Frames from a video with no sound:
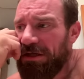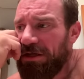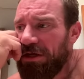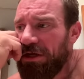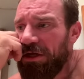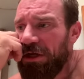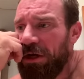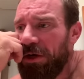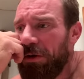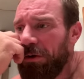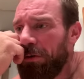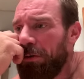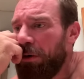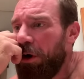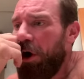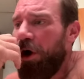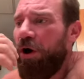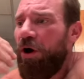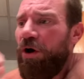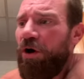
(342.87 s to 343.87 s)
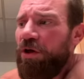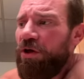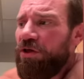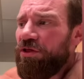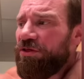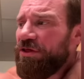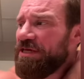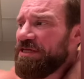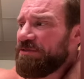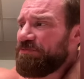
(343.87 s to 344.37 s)
you know, all
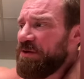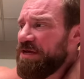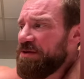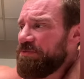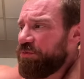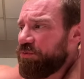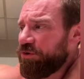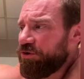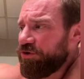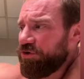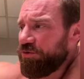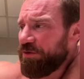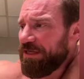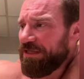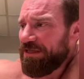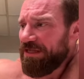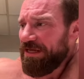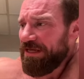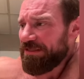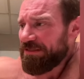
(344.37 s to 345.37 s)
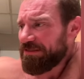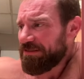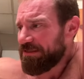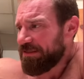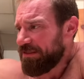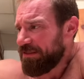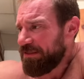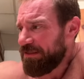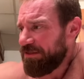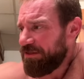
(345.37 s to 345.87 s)
of these people are doing this
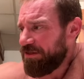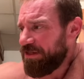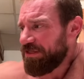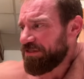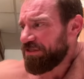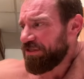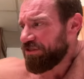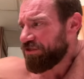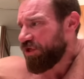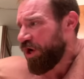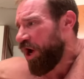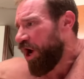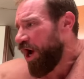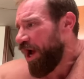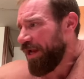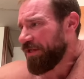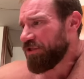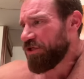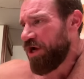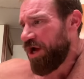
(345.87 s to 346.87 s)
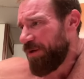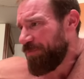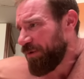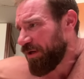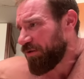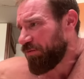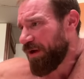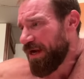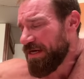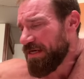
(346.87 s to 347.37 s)
and this is the hot
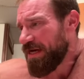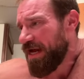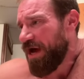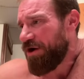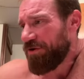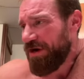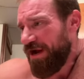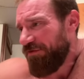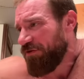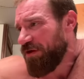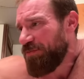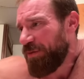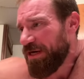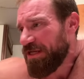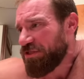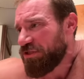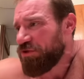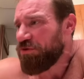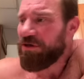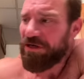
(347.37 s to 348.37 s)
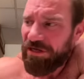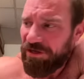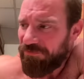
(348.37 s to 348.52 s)
topic right now and everybody's doing it.